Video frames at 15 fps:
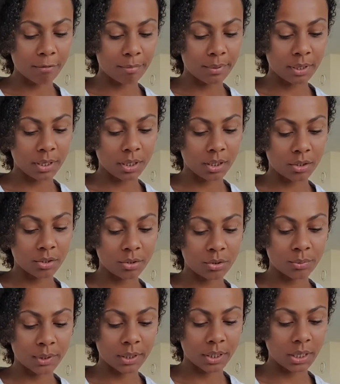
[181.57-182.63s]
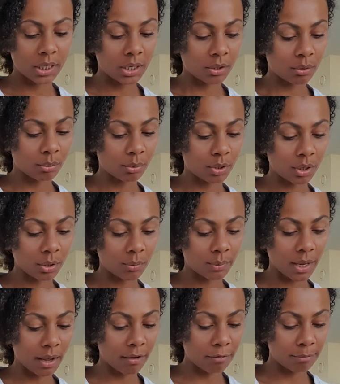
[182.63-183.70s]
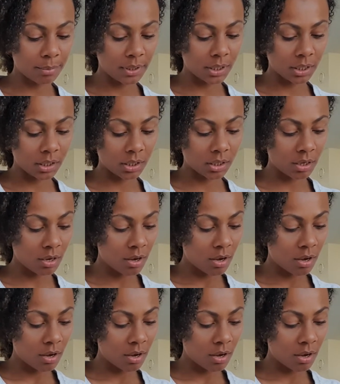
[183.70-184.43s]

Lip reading: been doing the inner work, we have been